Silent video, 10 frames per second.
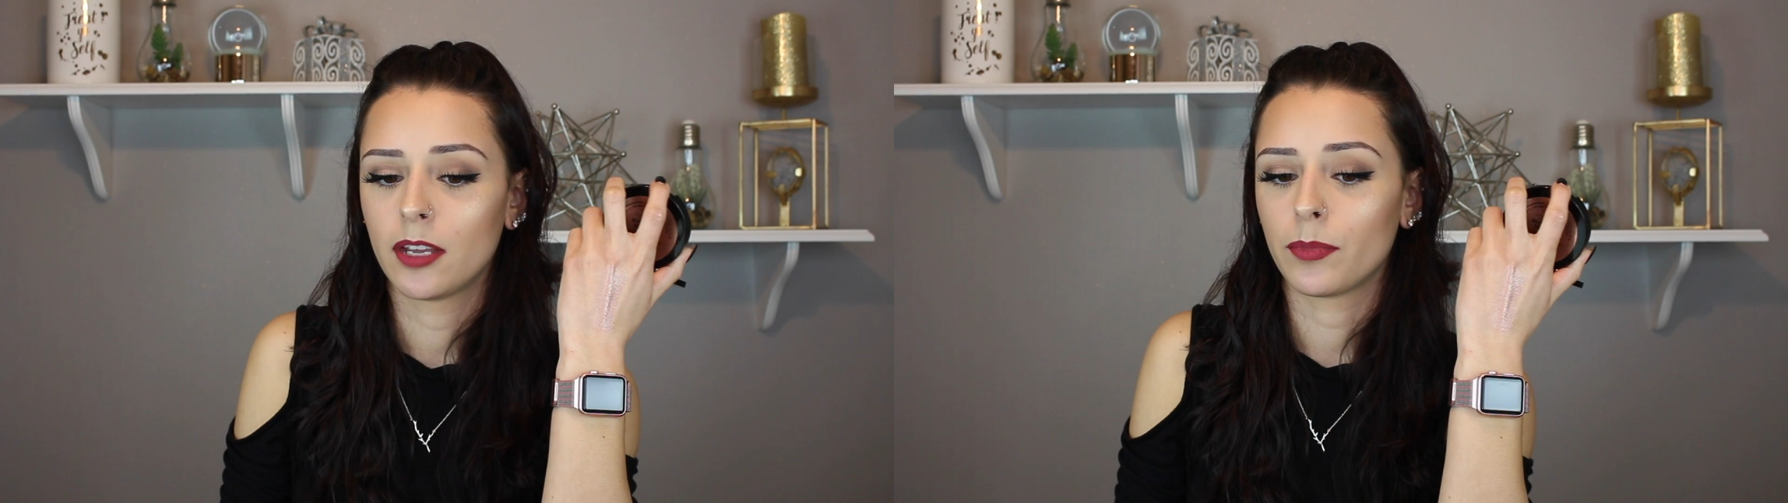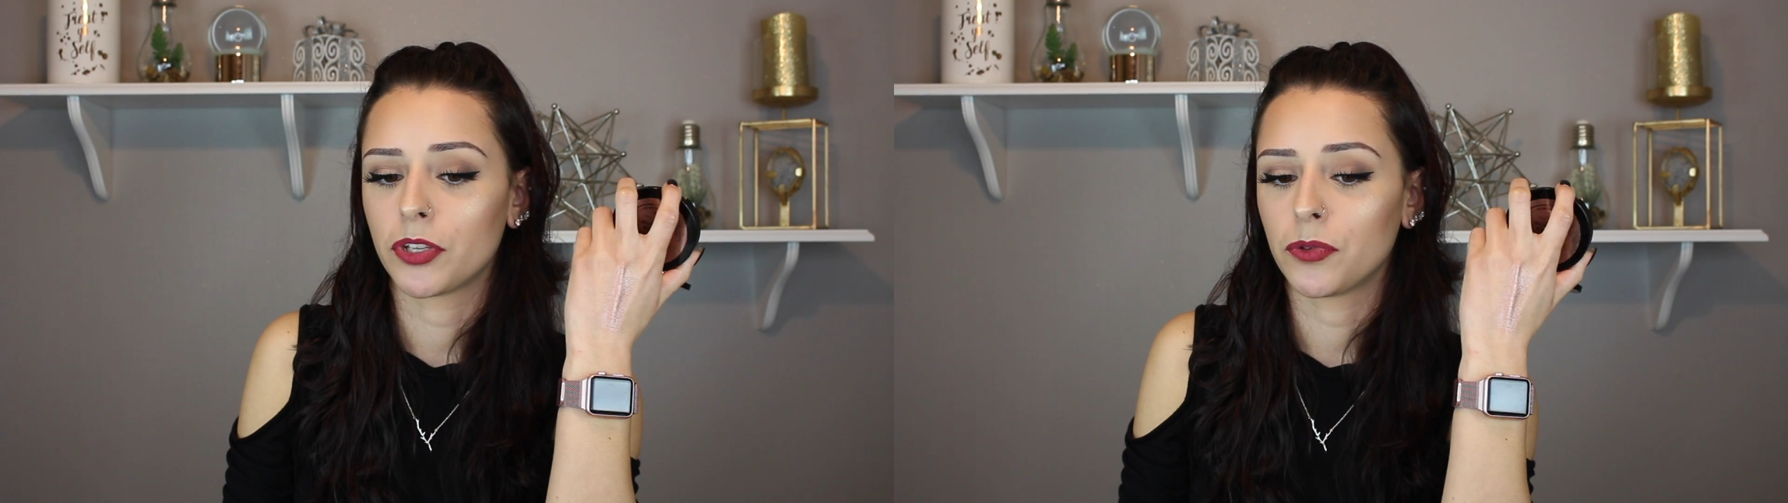
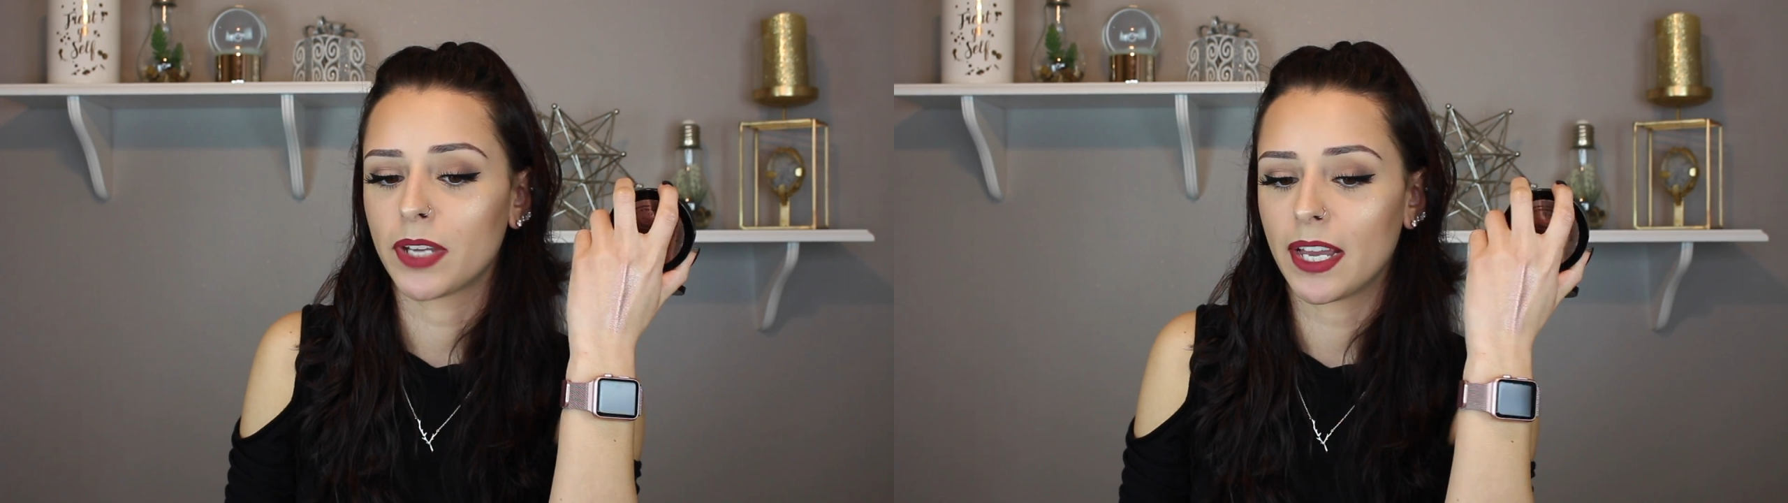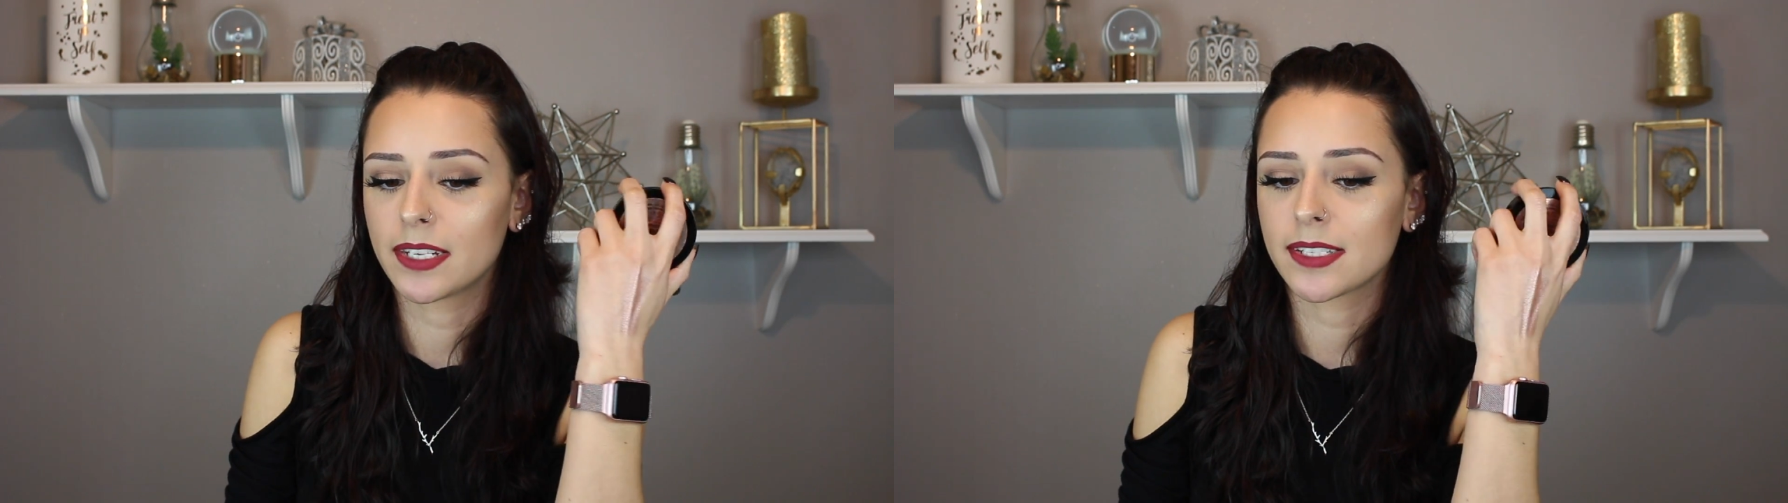but you
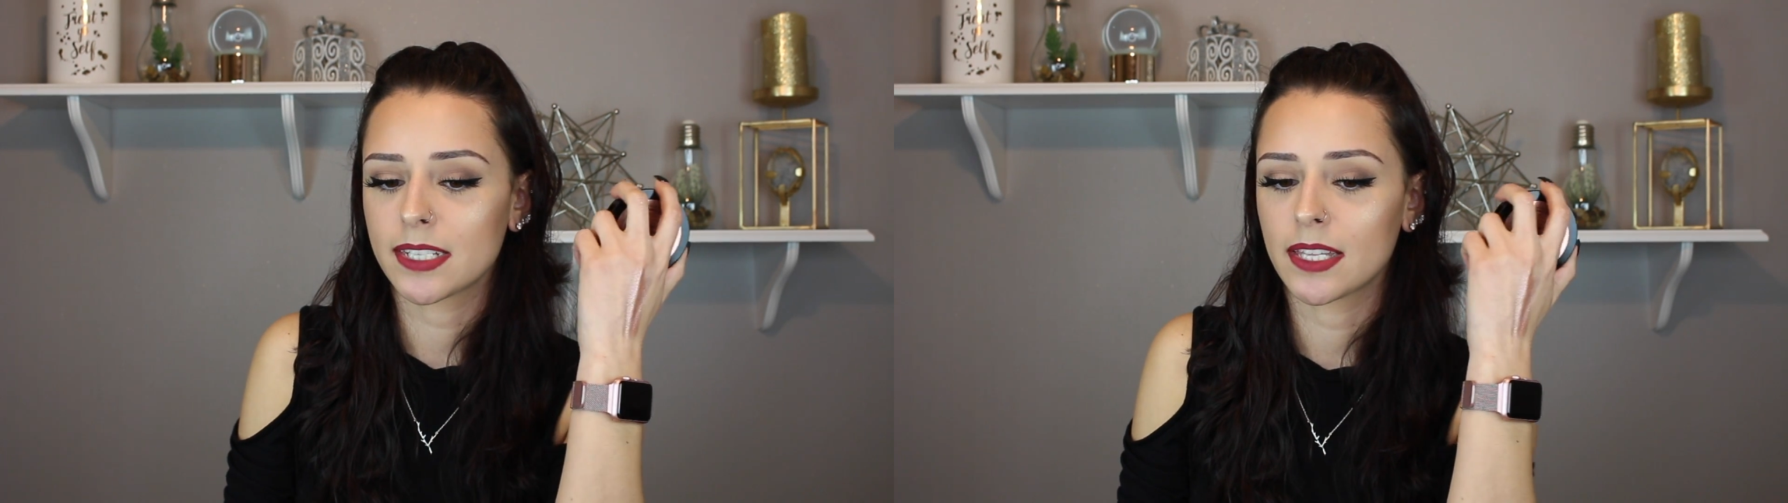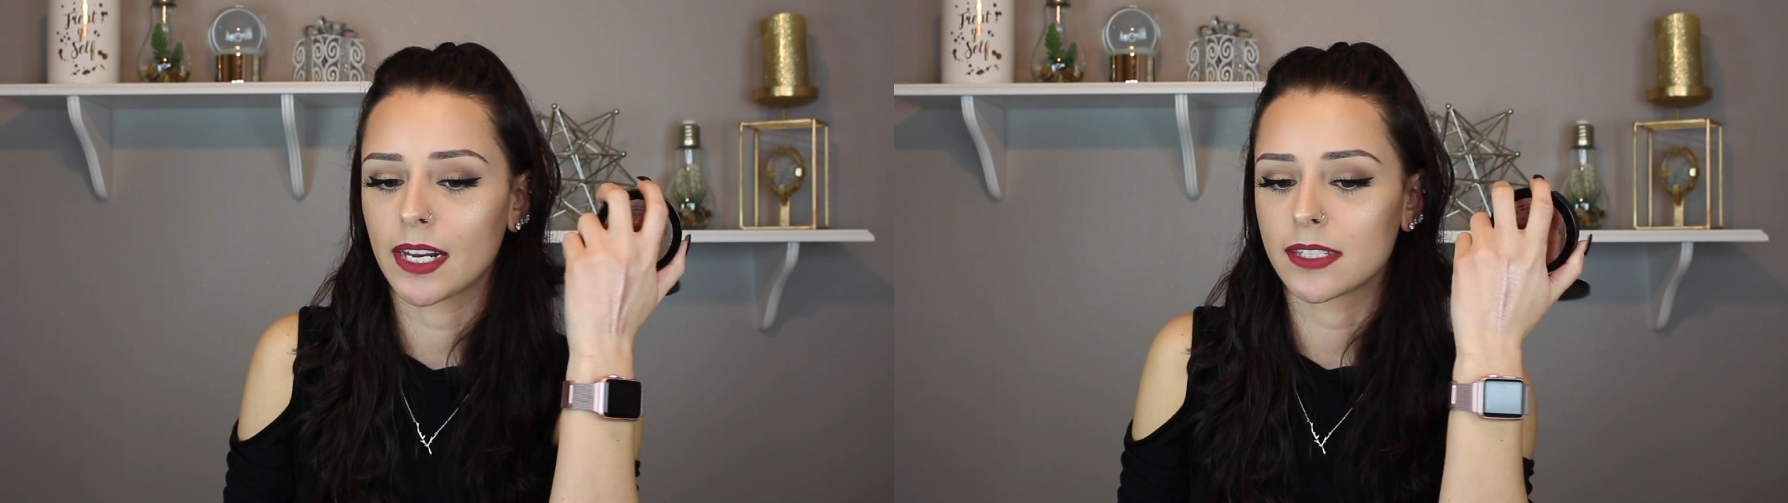can
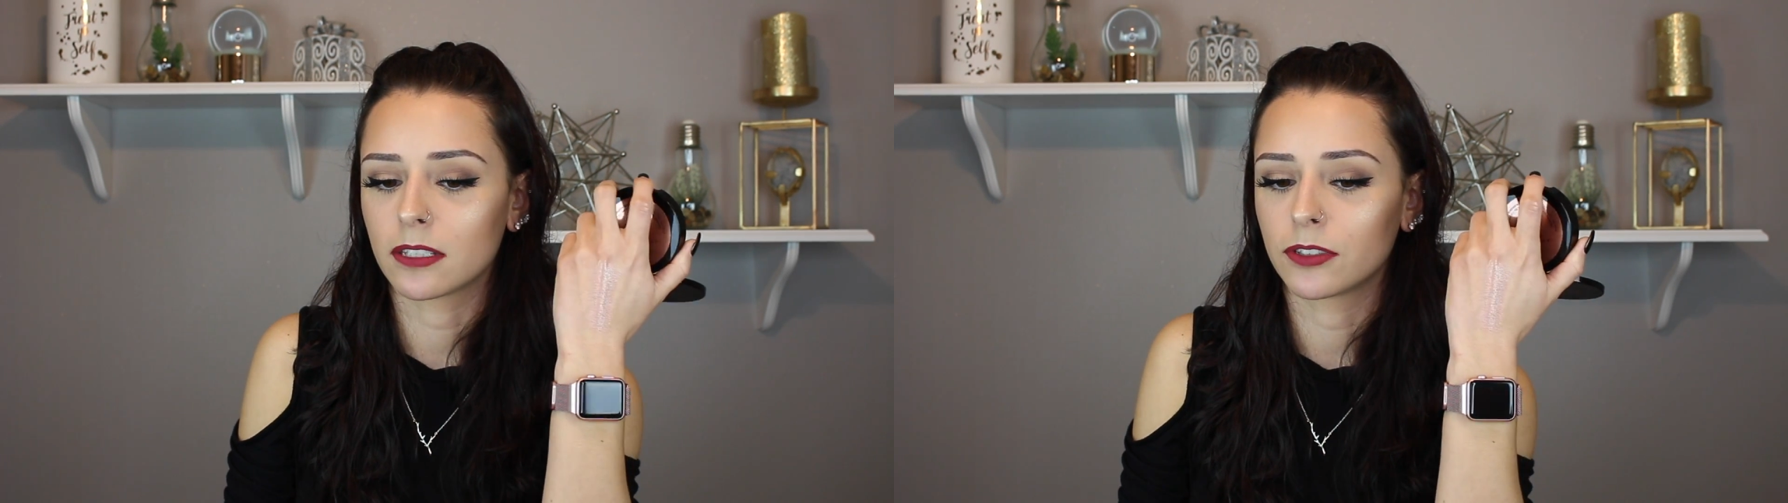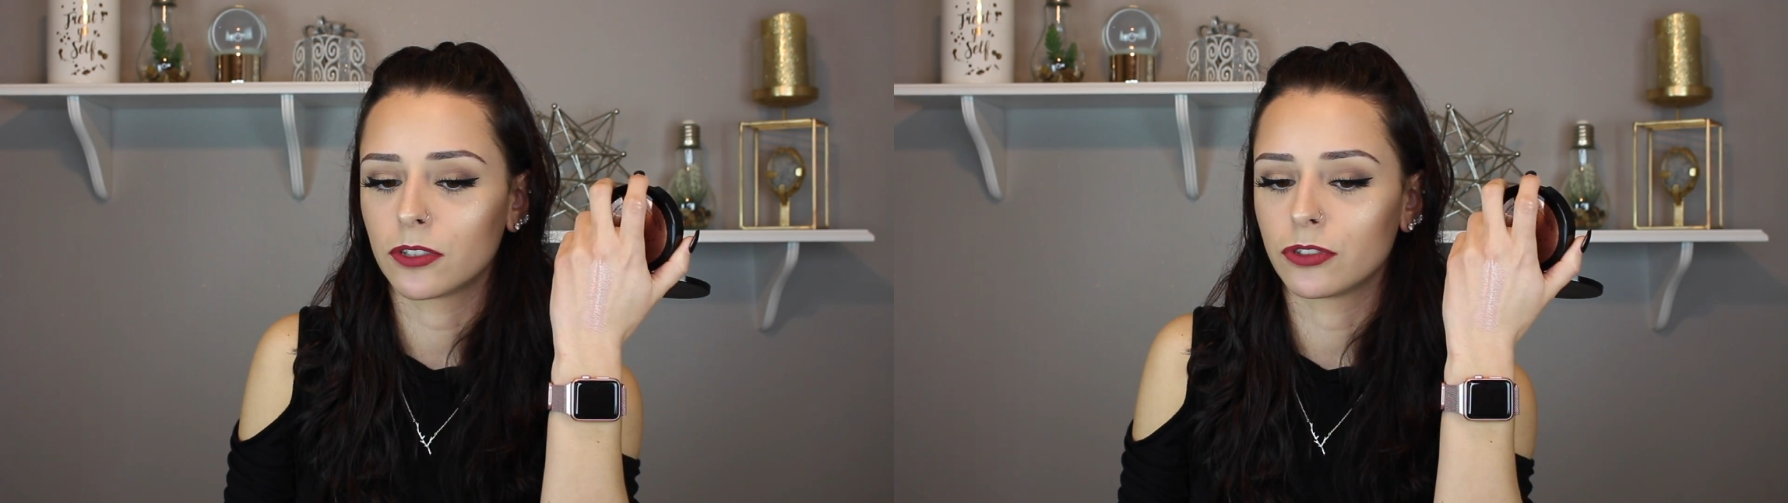see that it's a
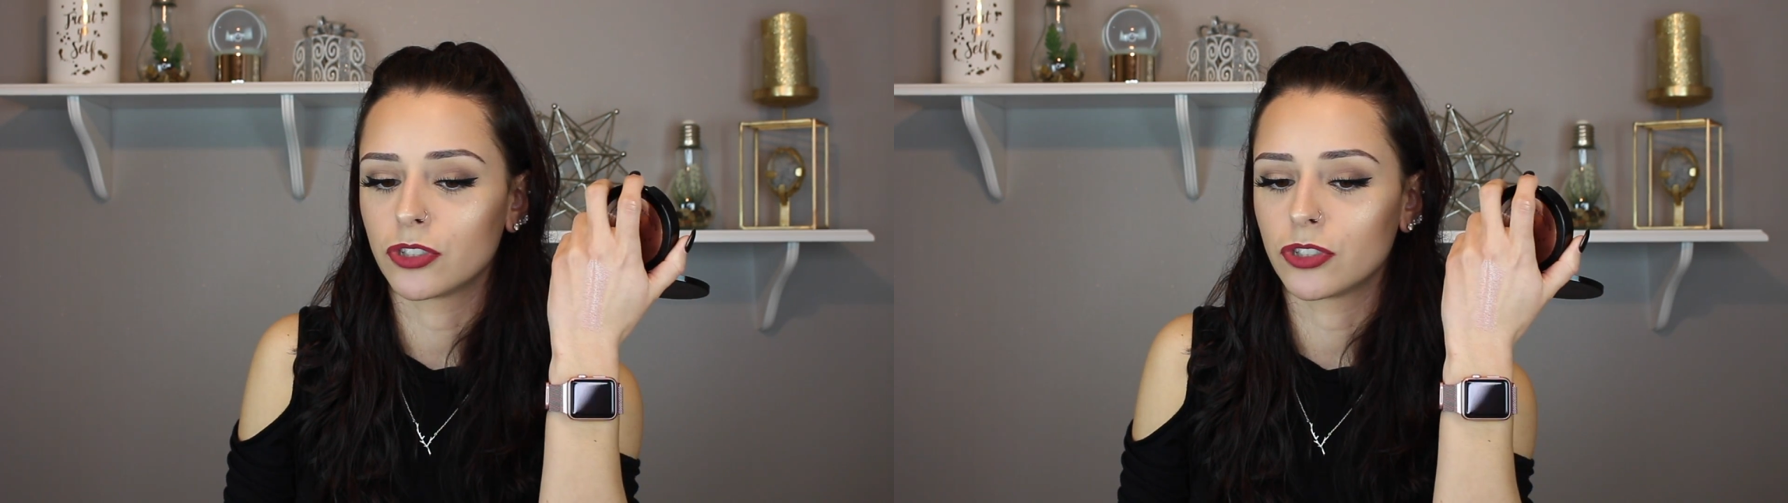little